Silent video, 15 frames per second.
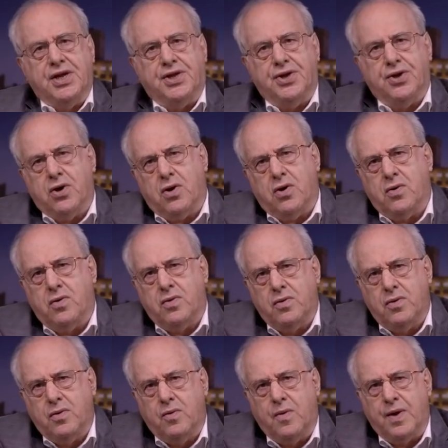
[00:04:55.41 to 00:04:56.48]
you
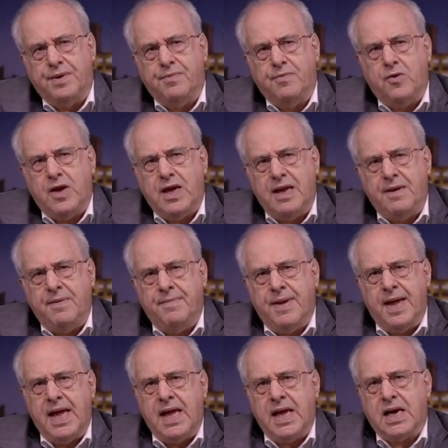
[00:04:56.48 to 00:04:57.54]
know, when we
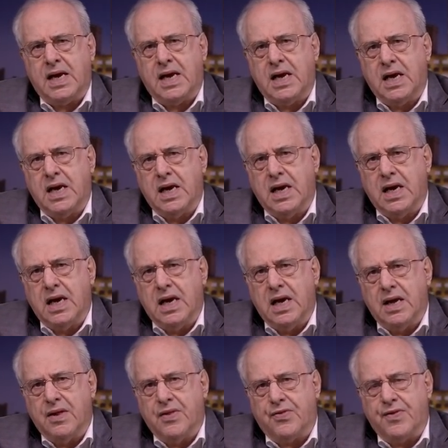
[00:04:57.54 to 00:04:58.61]
make
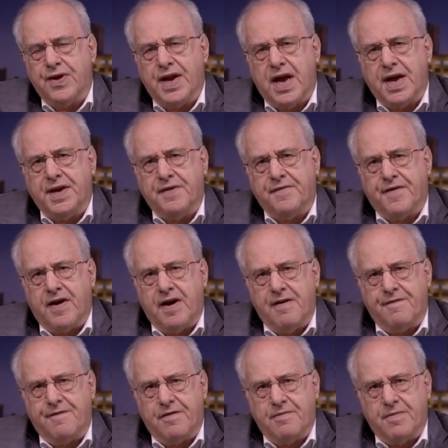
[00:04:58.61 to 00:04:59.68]

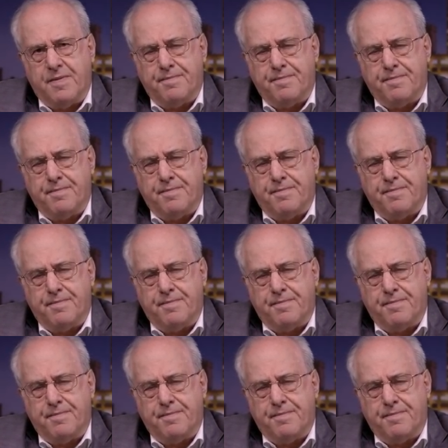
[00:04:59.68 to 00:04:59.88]
395 from a